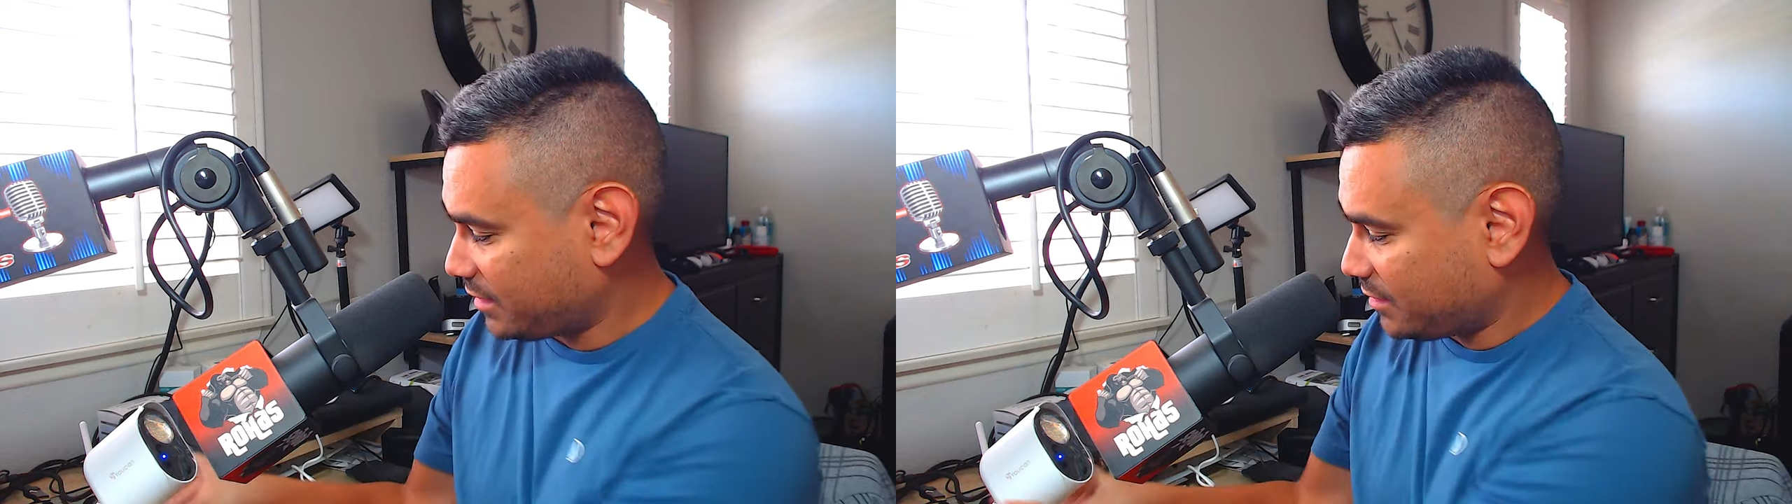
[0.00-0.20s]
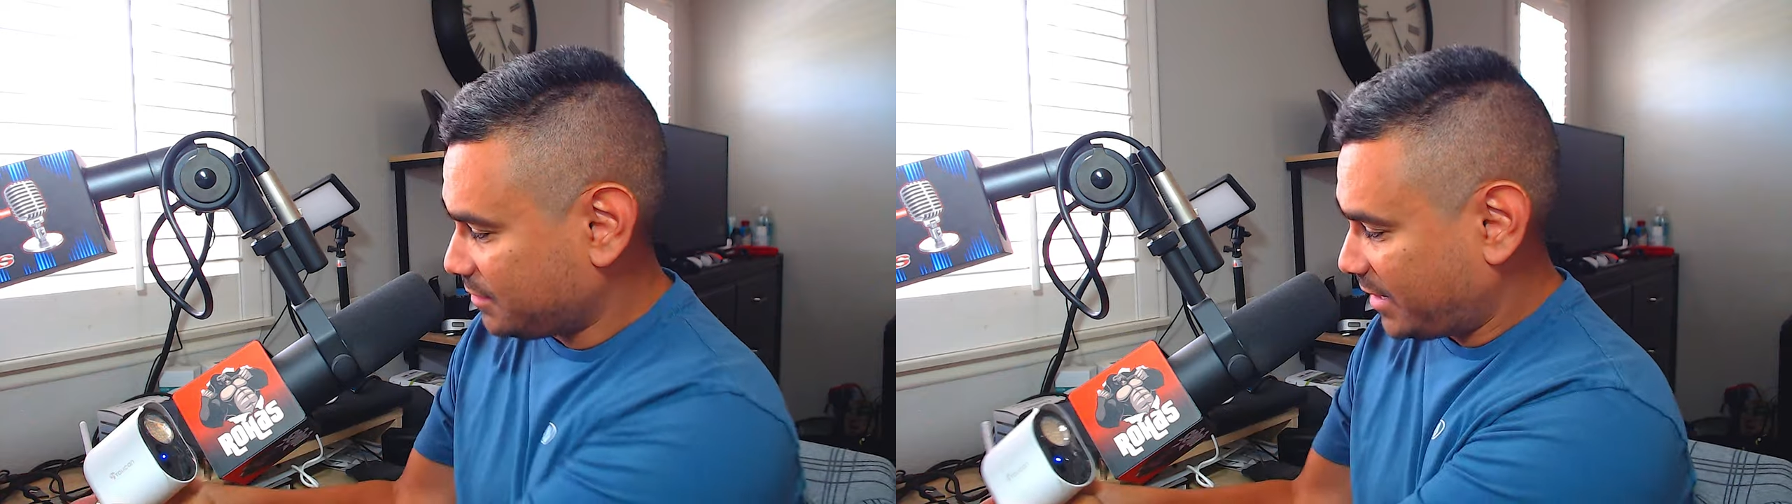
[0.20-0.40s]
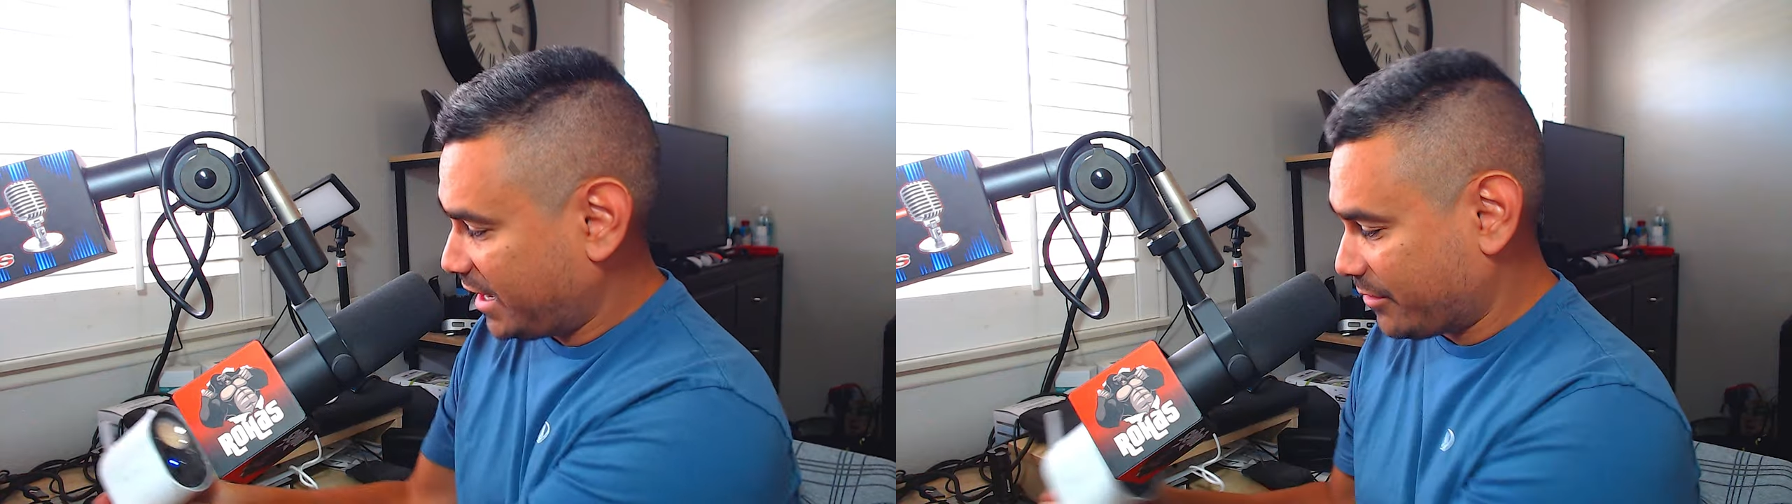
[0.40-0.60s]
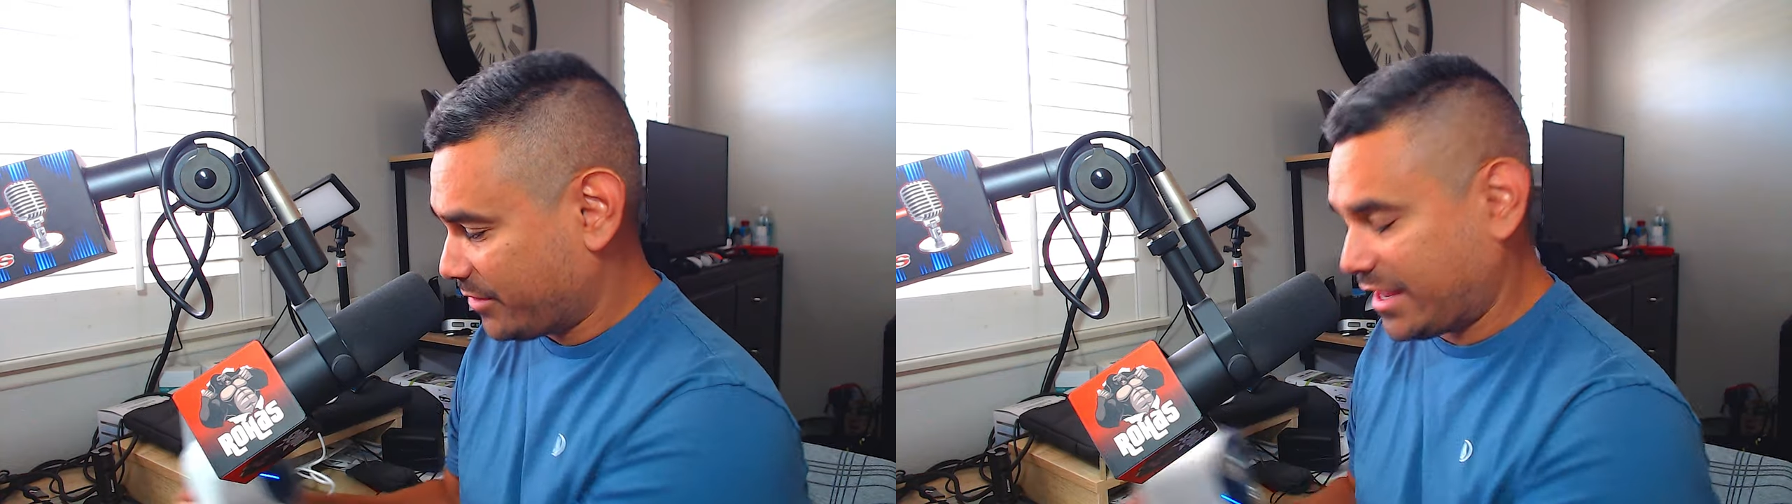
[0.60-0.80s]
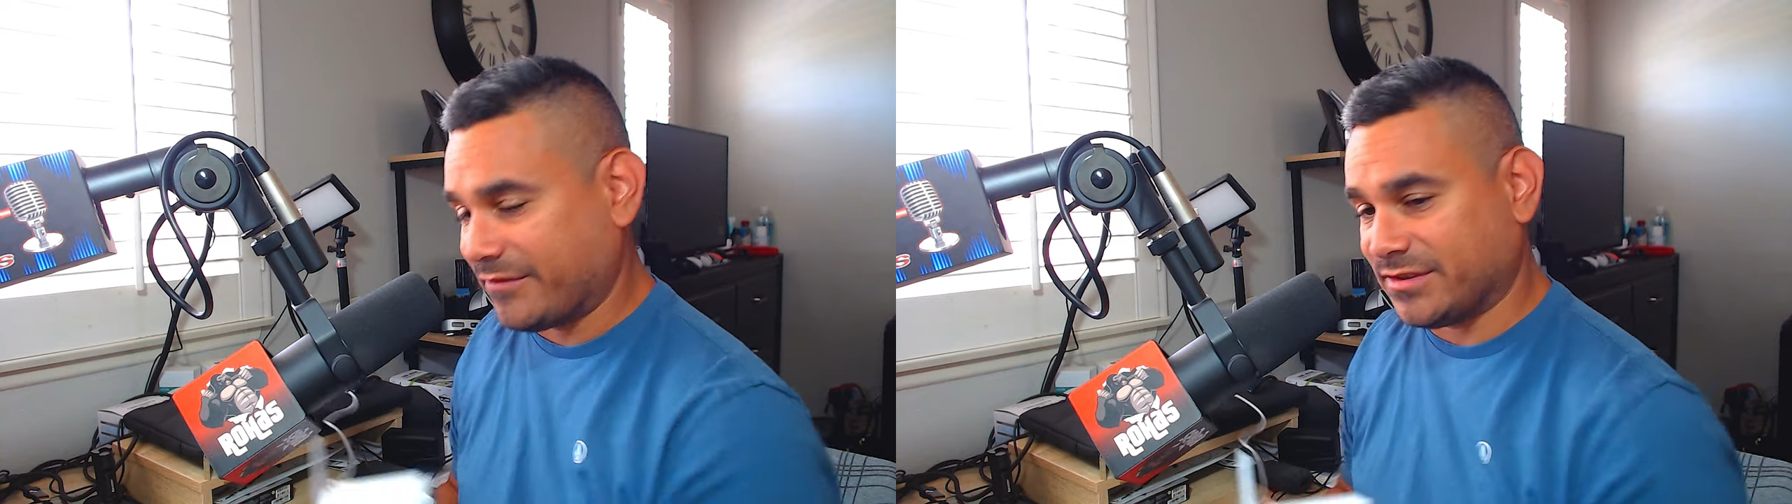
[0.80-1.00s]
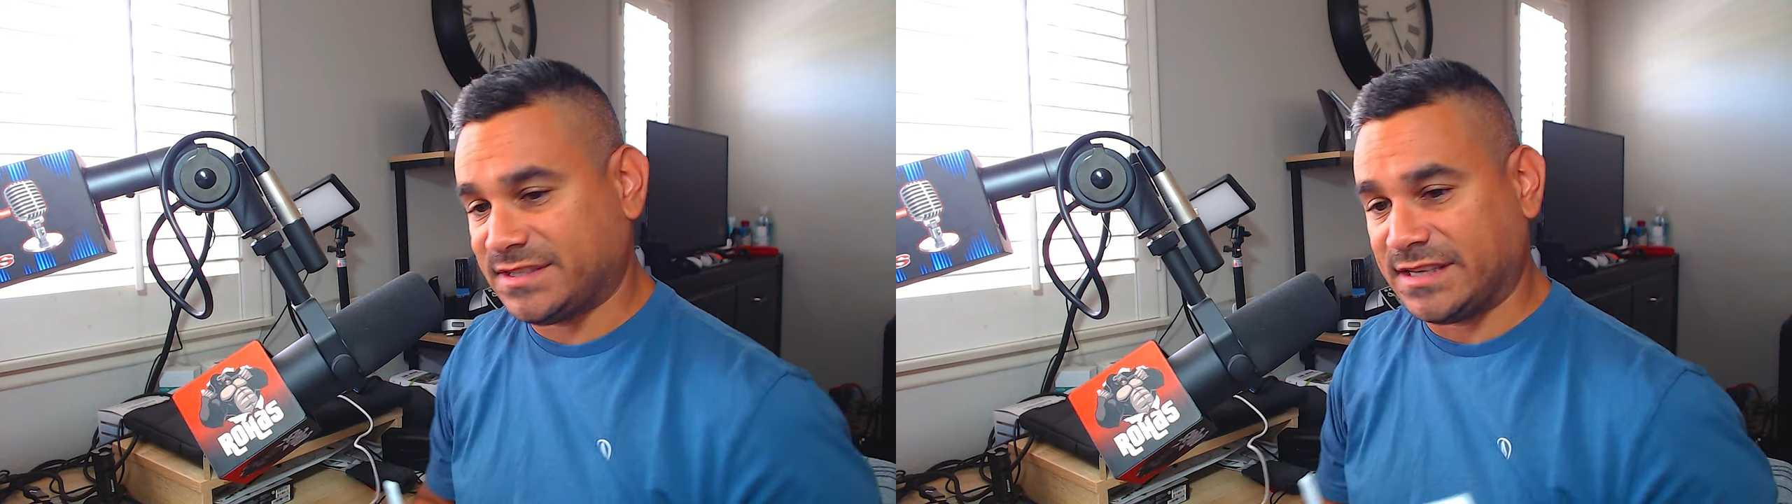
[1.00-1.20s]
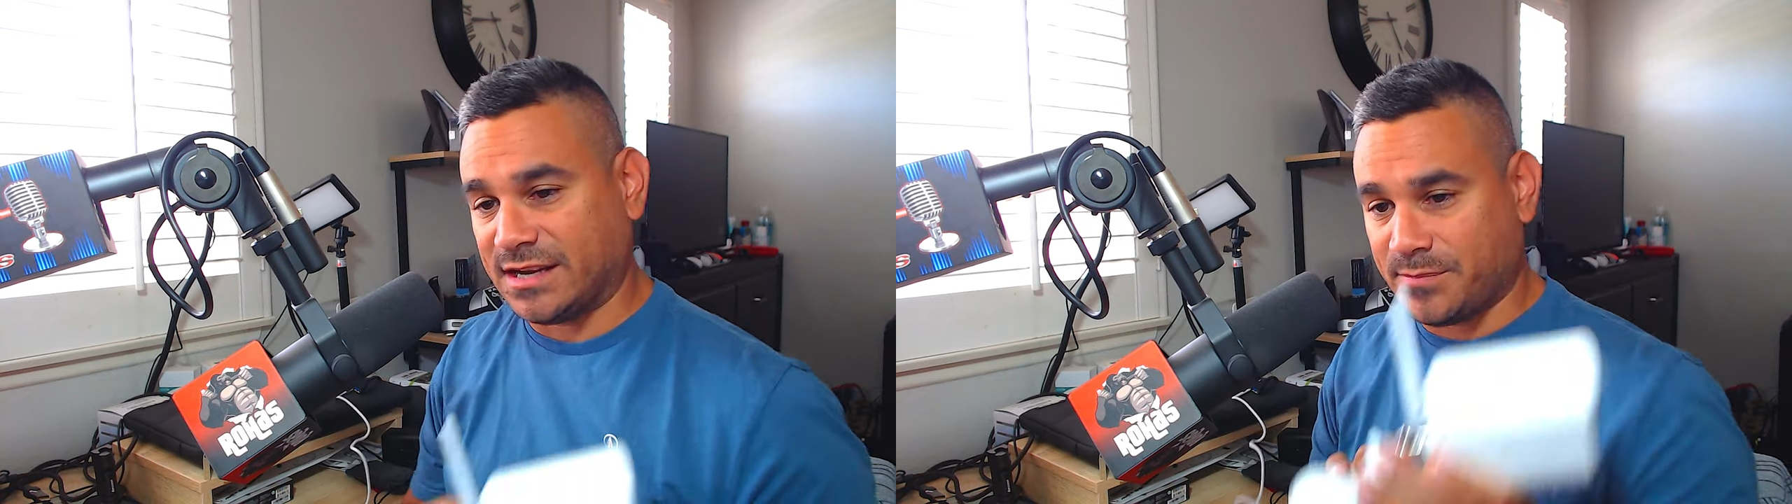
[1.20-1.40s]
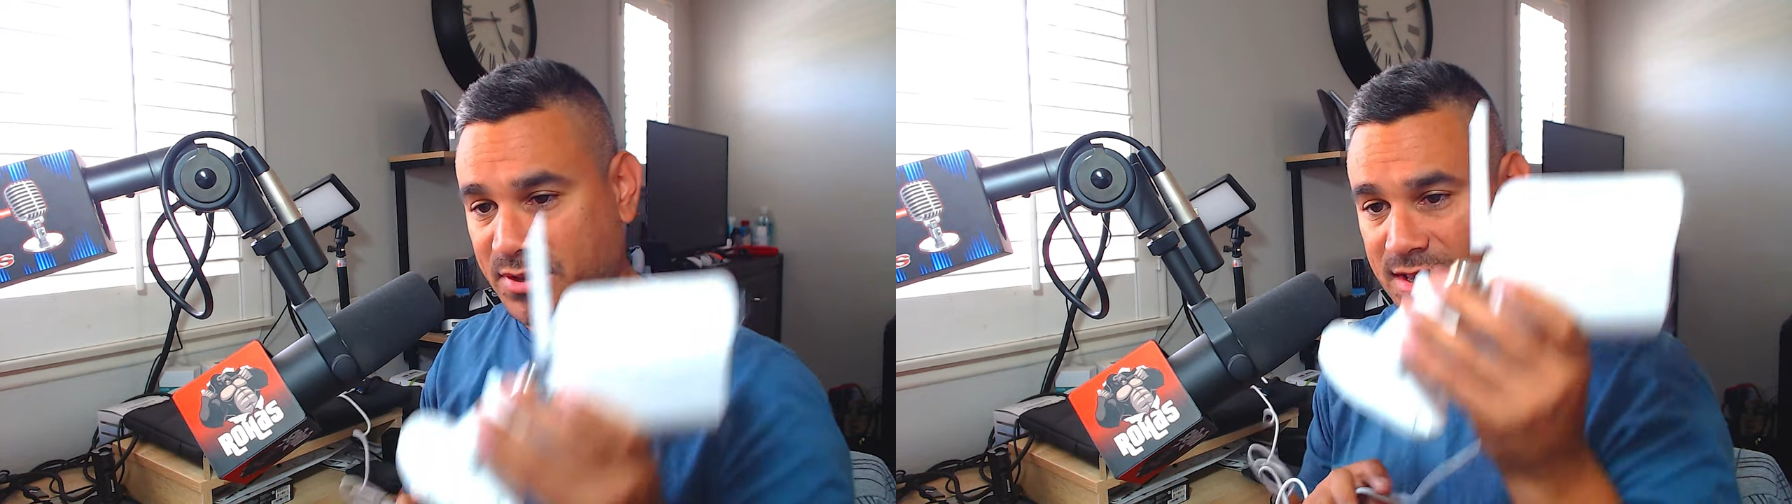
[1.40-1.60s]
Um, I already have it set up,